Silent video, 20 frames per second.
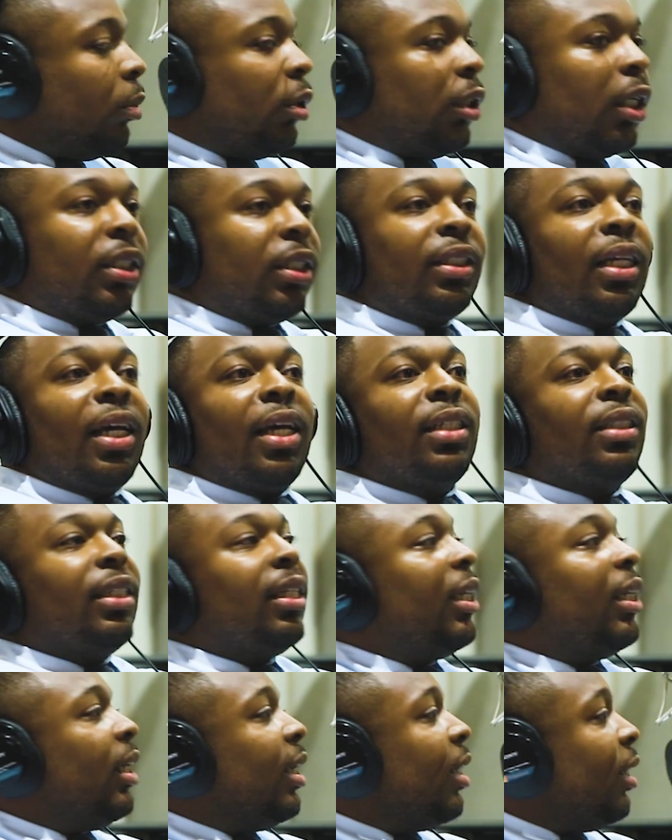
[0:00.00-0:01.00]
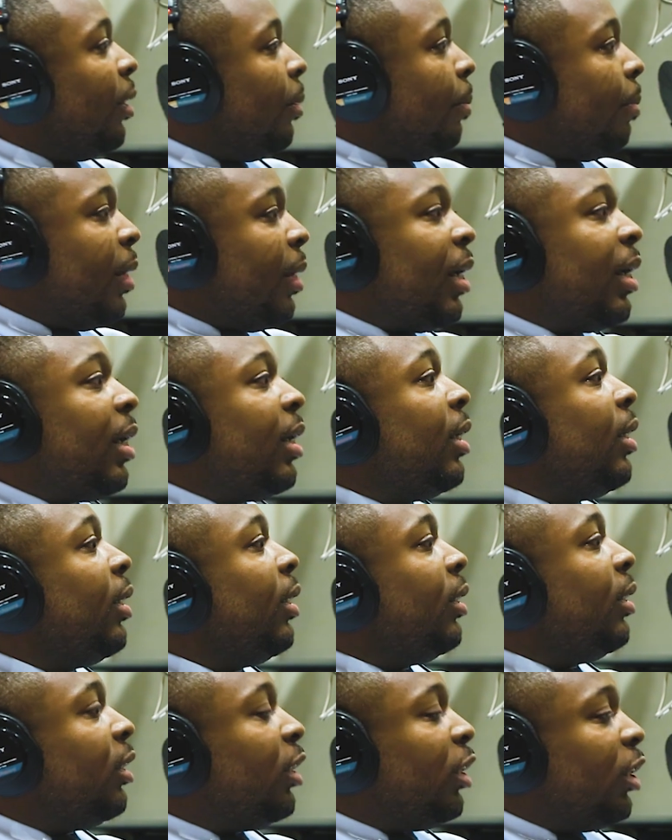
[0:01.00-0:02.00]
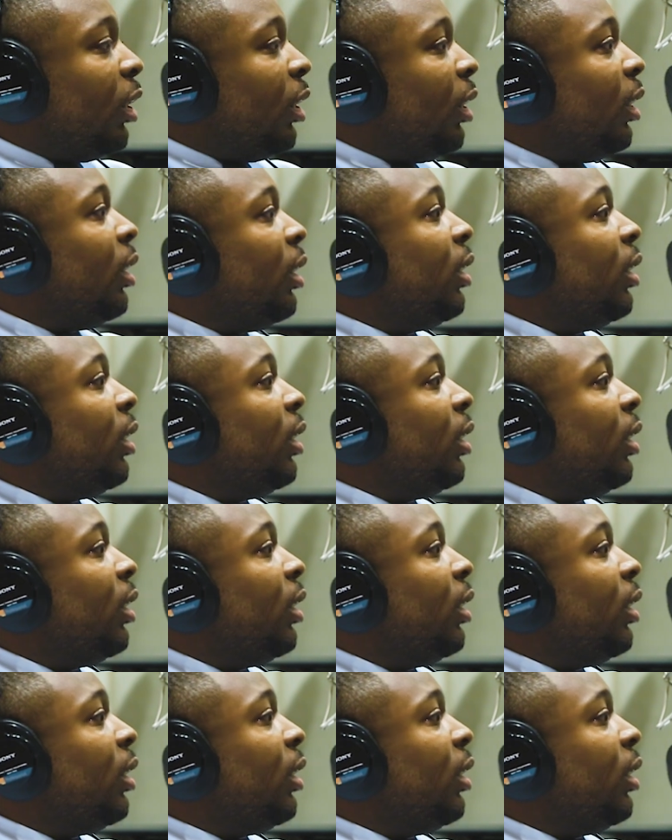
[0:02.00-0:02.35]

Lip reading: just as any other man should.